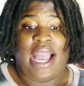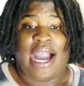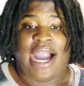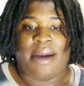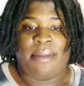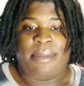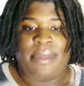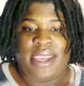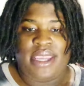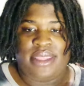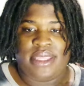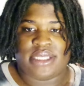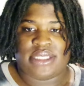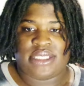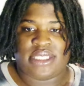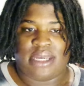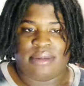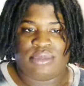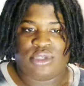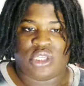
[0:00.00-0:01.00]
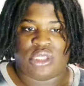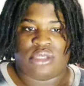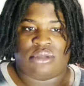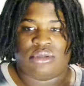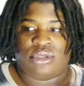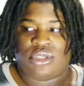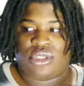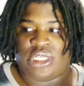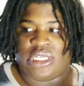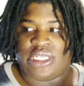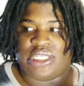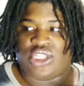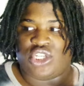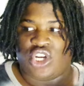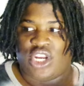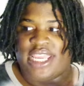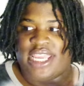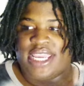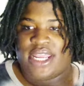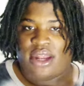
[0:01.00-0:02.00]
I'm making the assumption she's
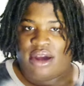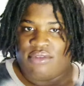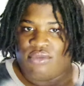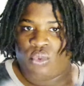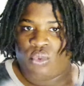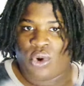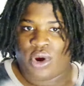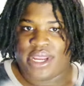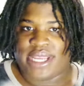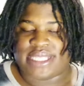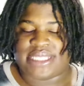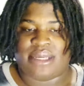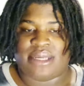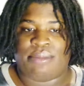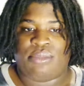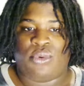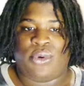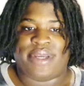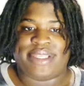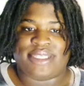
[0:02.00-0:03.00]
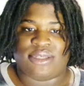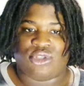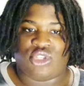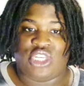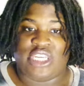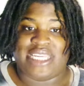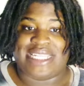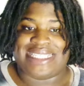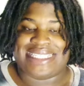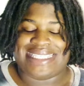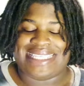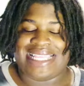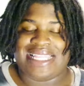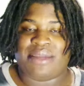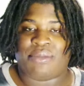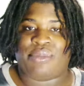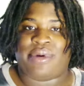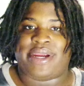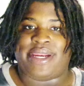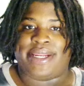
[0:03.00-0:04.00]
gonna get off work at some point so she can
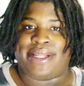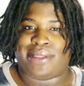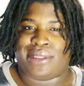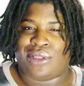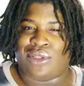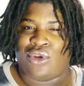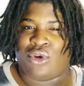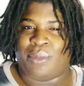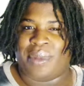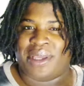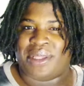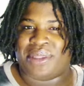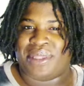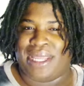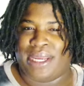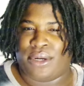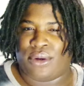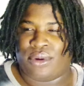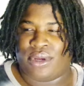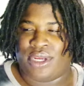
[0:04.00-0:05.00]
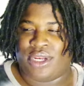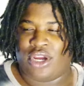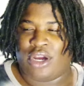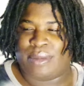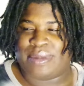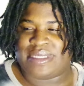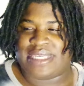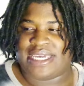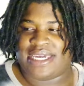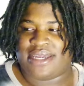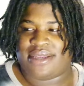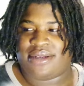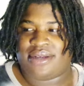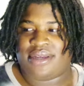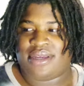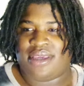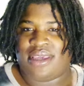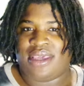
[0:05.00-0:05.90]
celebrate it a little bit later, you know what I'm saying?